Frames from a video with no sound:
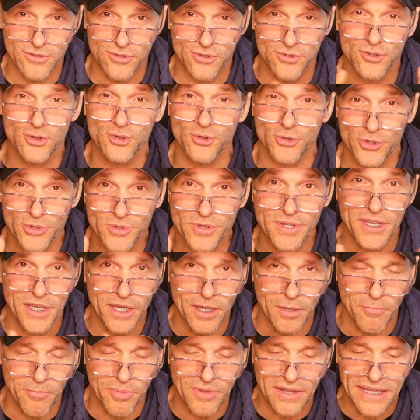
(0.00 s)
truly
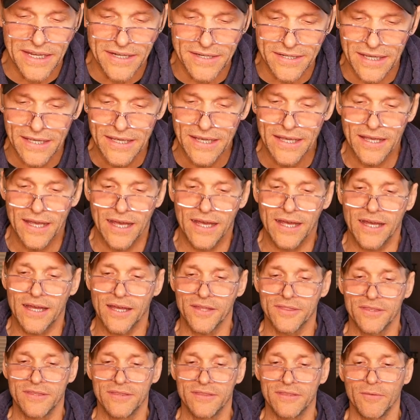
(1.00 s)
complete
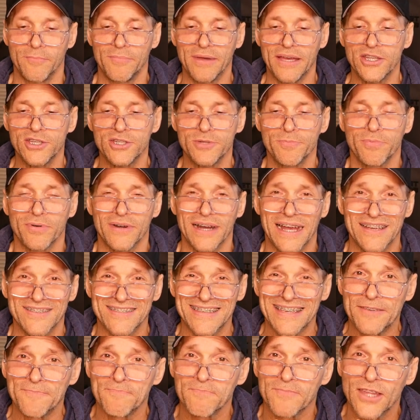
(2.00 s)
the bench press.